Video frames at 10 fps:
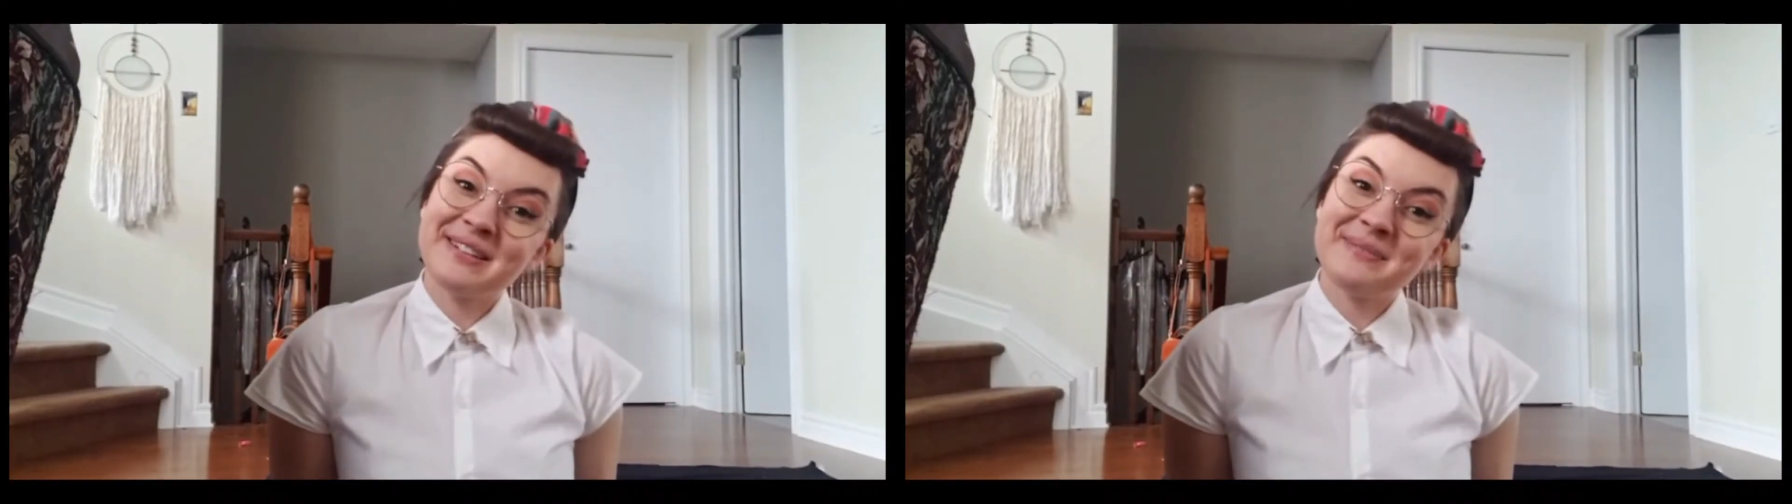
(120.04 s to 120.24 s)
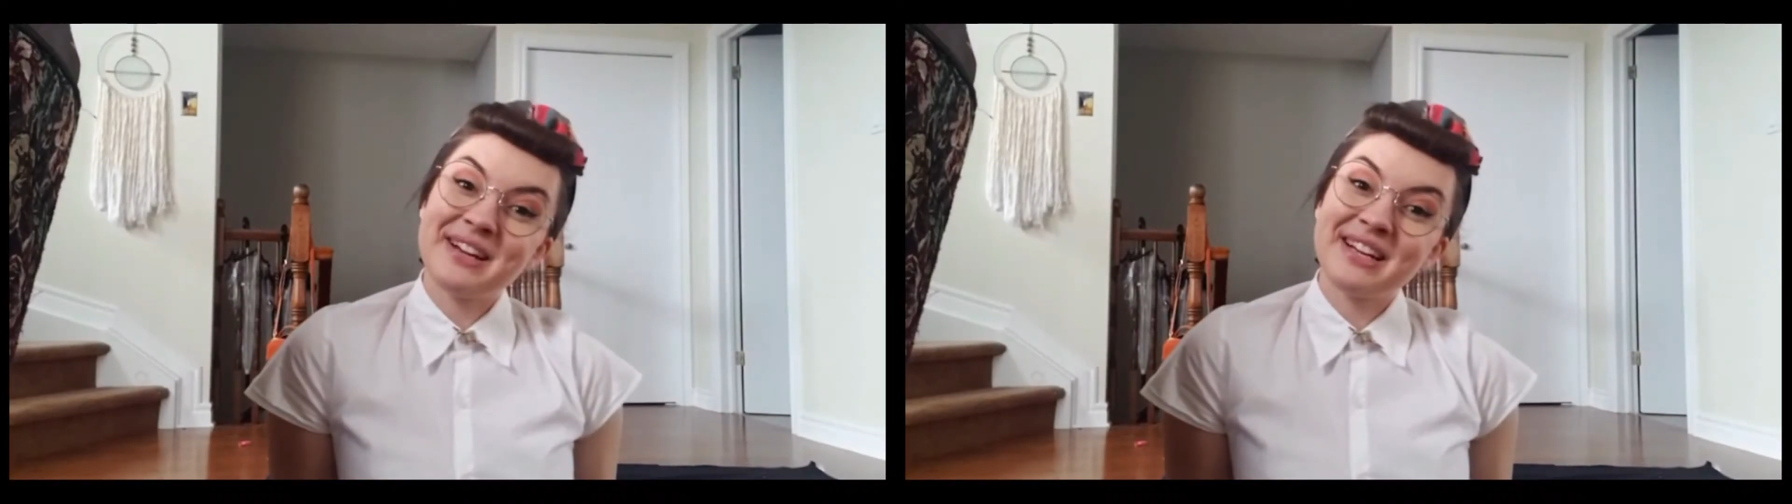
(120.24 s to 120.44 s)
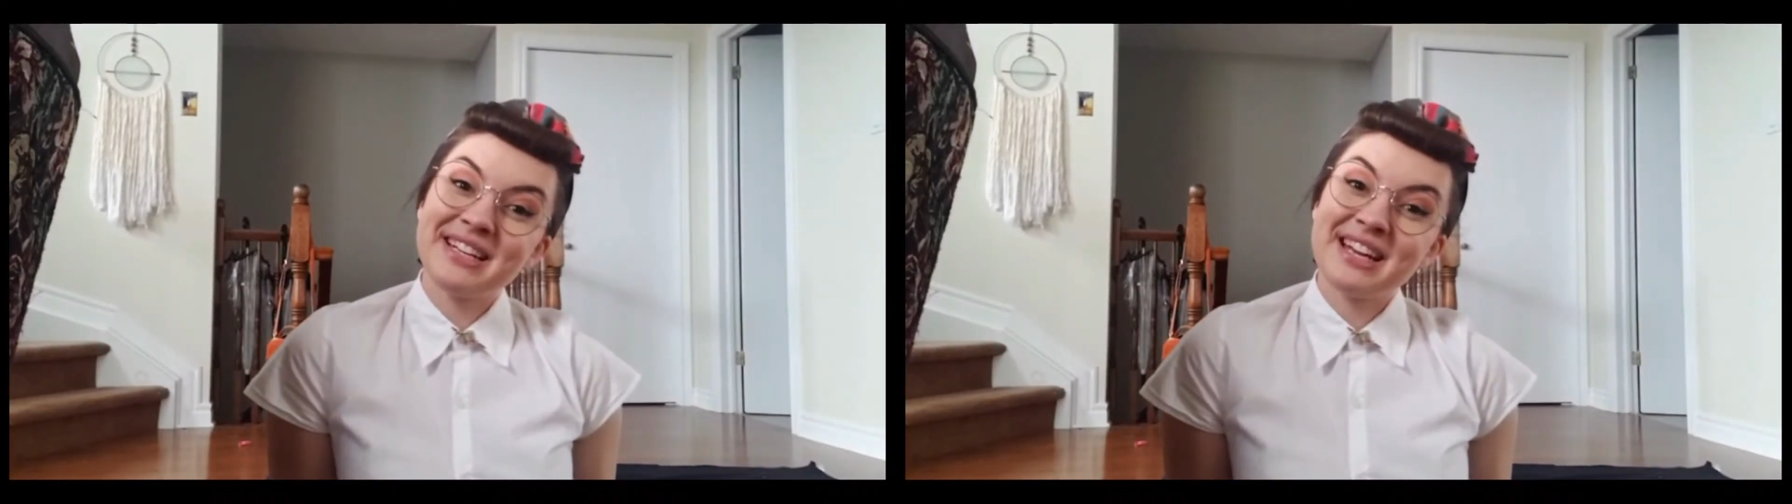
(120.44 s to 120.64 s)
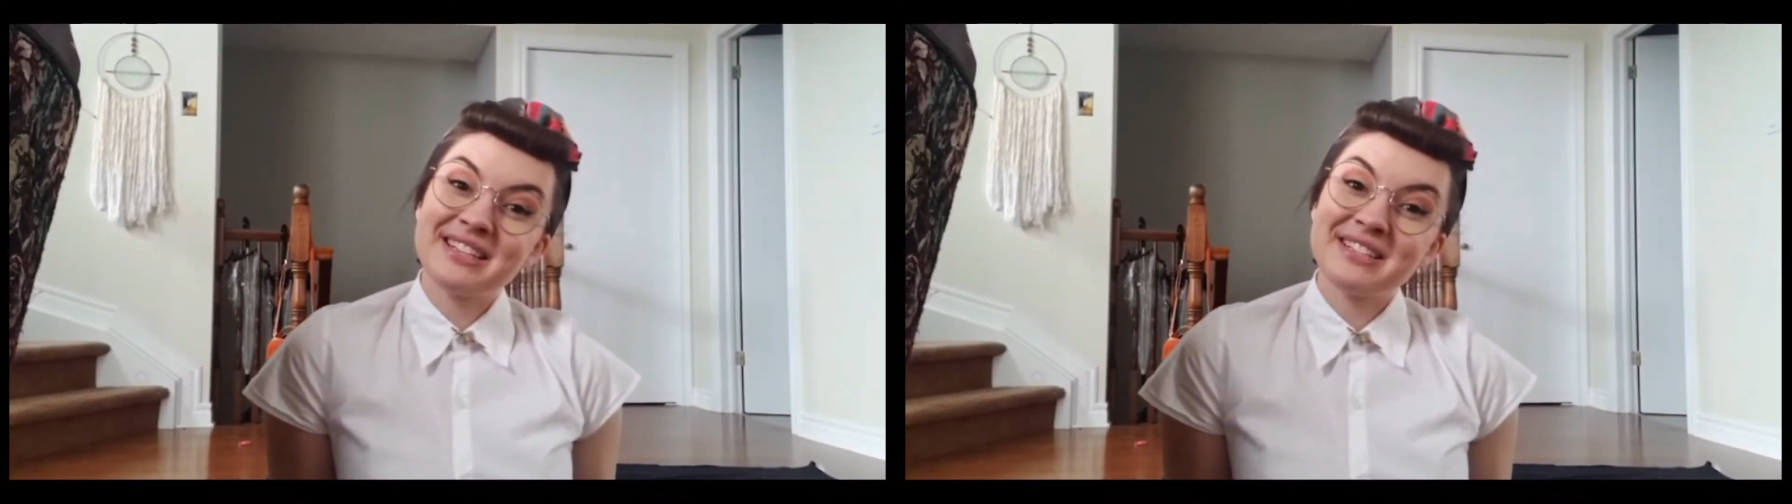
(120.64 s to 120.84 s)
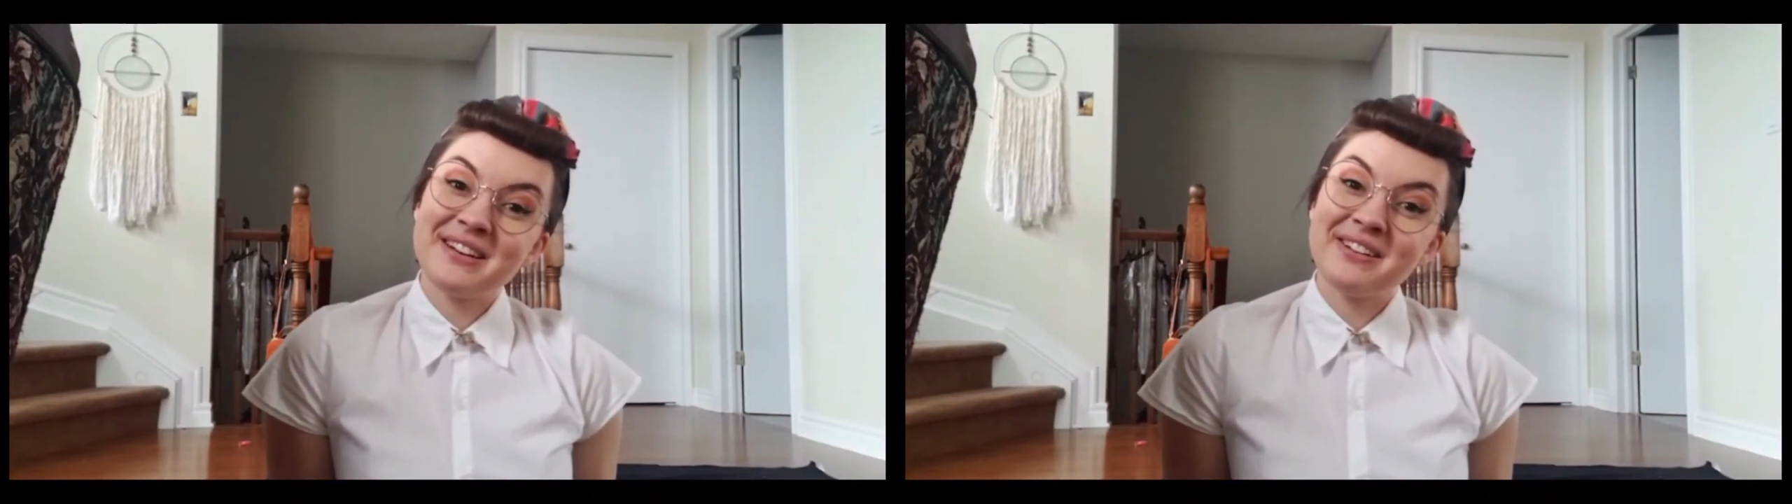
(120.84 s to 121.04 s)
so I'm ready to
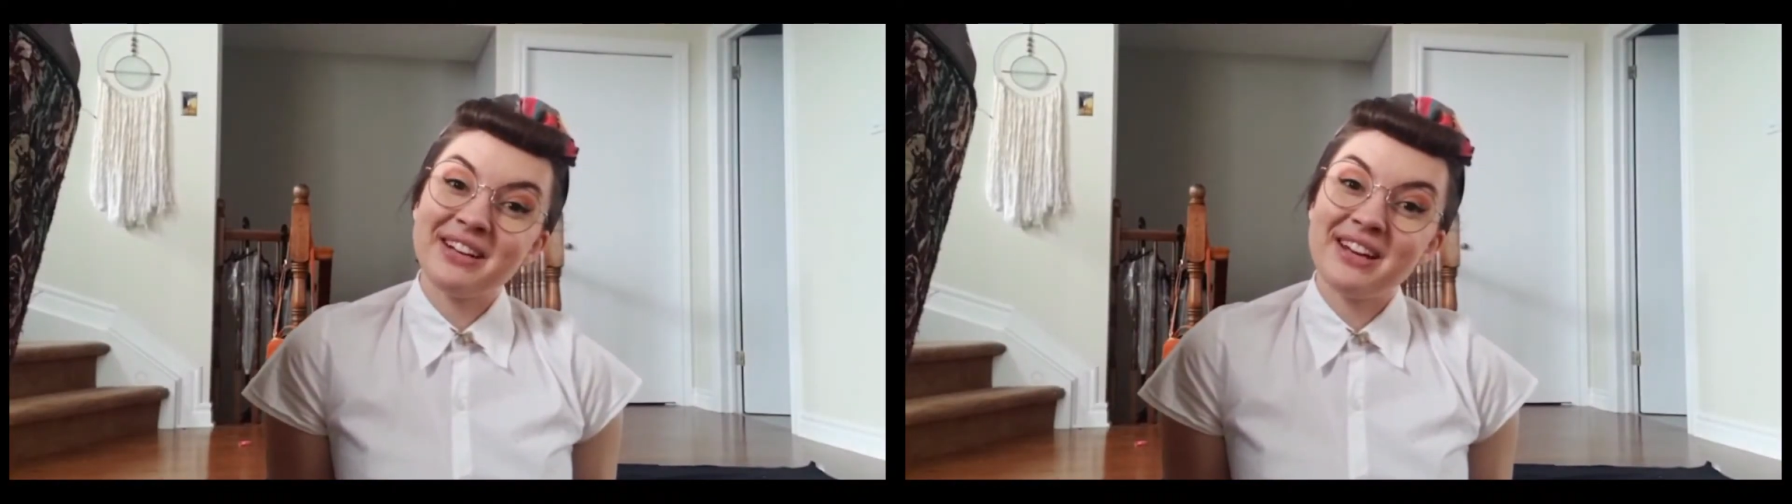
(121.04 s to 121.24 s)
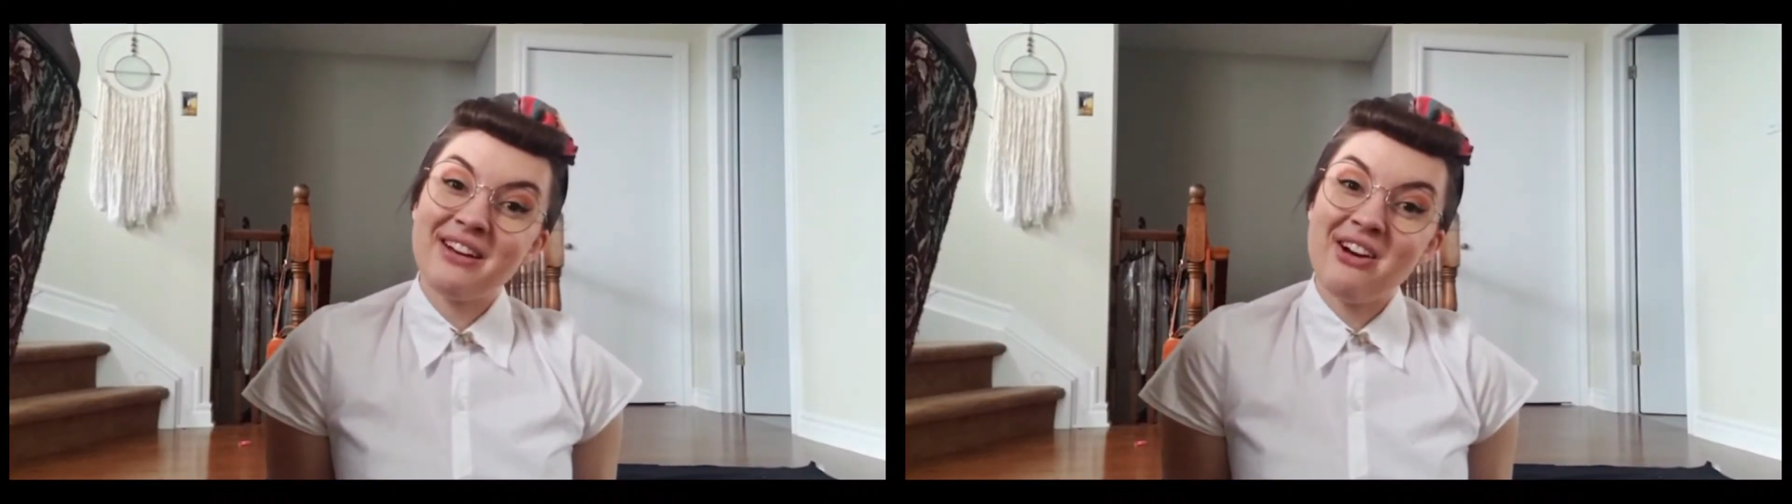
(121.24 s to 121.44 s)
get started